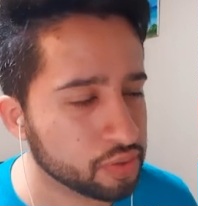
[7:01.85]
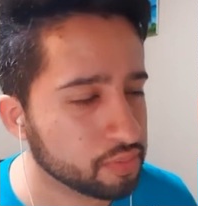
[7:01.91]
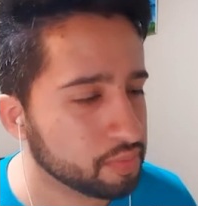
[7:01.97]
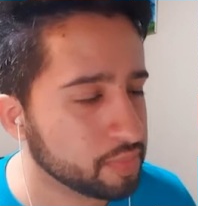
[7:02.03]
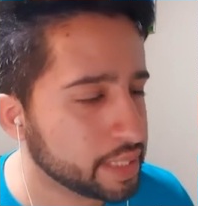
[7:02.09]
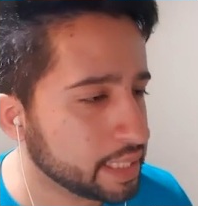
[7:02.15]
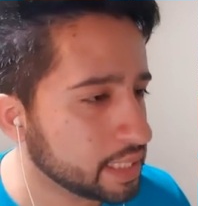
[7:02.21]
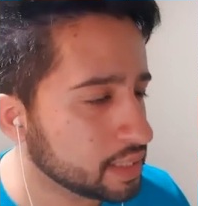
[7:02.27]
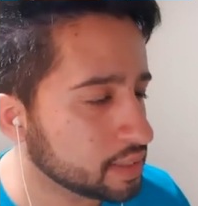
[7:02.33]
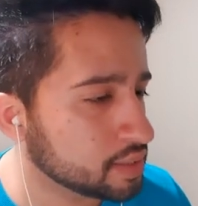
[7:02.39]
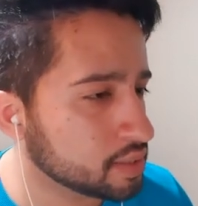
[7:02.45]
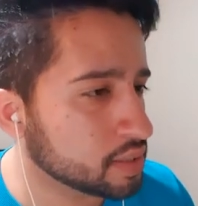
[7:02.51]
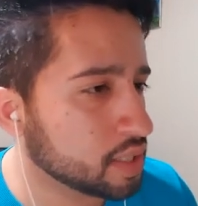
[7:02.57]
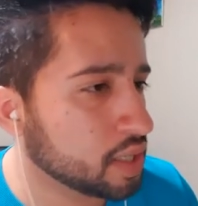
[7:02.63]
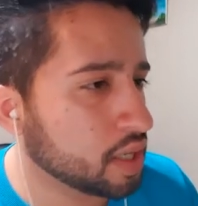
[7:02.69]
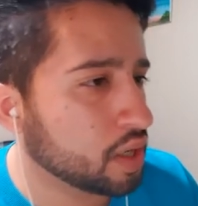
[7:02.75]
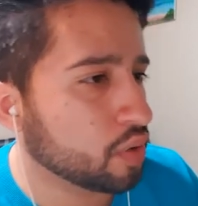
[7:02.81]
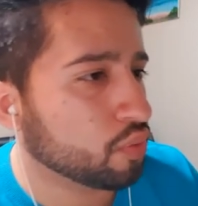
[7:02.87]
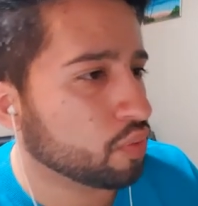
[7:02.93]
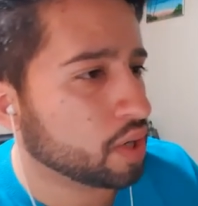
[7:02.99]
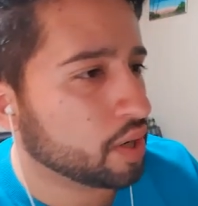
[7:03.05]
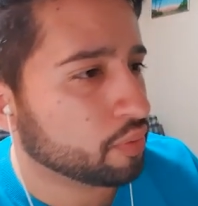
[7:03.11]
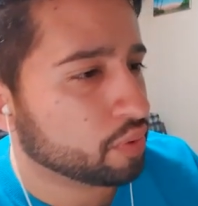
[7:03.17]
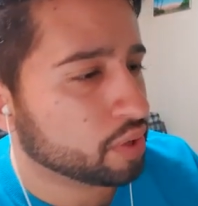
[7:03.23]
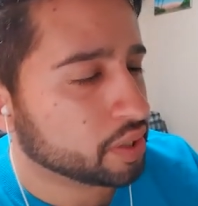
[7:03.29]
means,
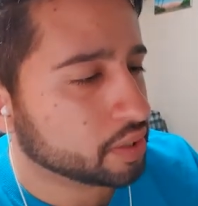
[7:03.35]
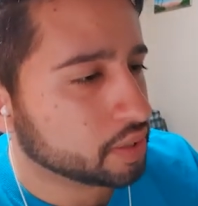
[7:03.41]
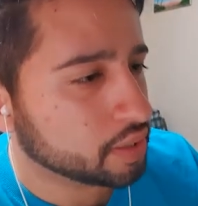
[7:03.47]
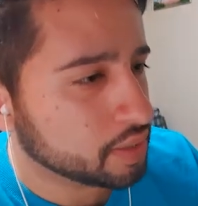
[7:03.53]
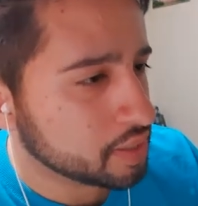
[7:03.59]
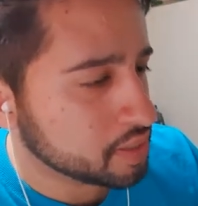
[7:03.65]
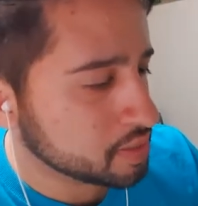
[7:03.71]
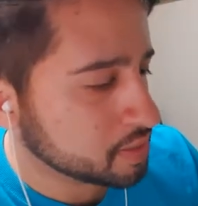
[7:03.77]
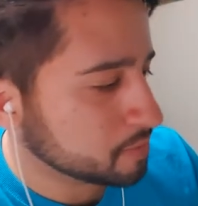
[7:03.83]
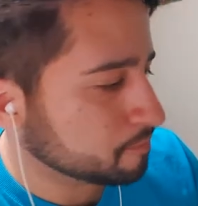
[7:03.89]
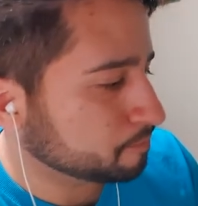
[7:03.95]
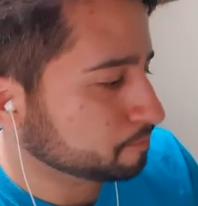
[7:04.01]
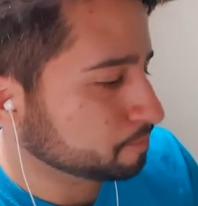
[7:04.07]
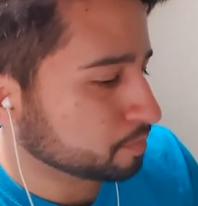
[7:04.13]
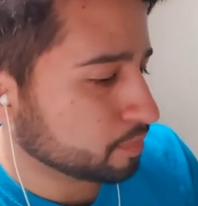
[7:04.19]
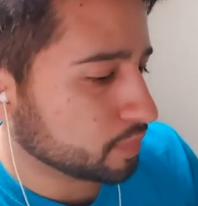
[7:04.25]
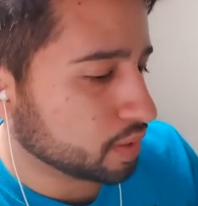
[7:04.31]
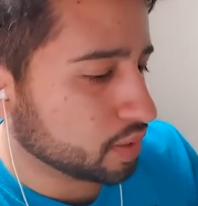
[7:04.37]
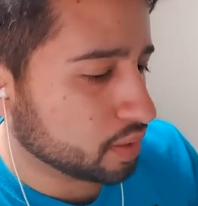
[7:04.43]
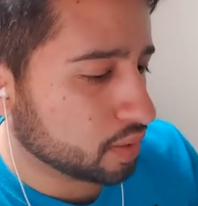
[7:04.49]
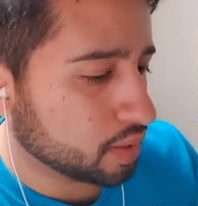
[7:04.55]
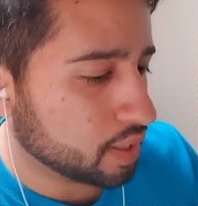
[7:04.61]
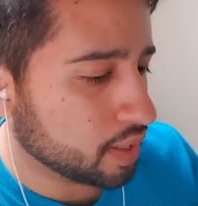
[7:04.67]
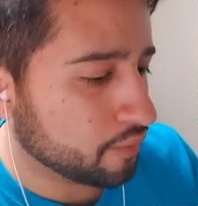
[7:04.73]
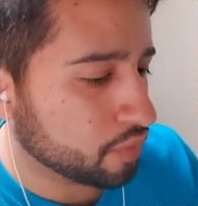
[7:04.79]
whatever it does,
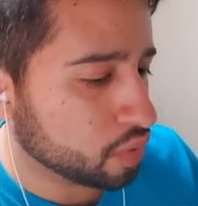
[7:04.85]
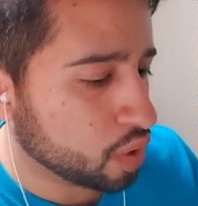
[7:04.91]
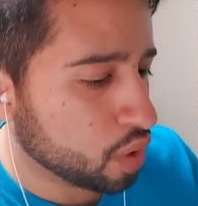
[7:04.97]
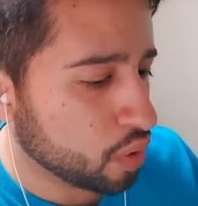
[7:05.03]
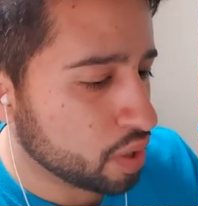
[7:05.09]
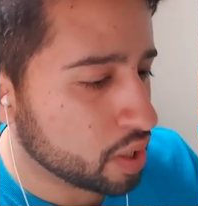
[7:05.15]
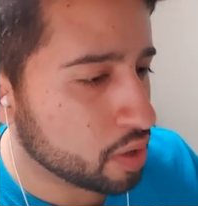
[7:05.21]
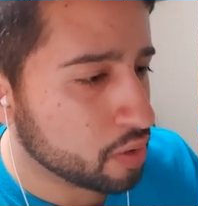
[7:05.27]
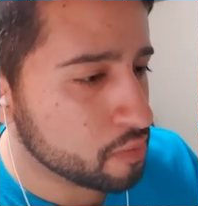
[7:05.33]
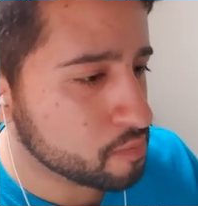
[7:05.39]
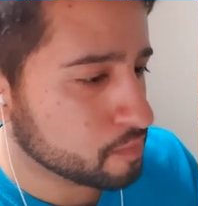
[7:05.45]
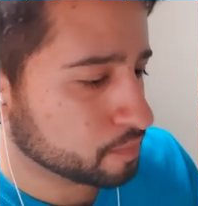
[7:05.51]
if you go here,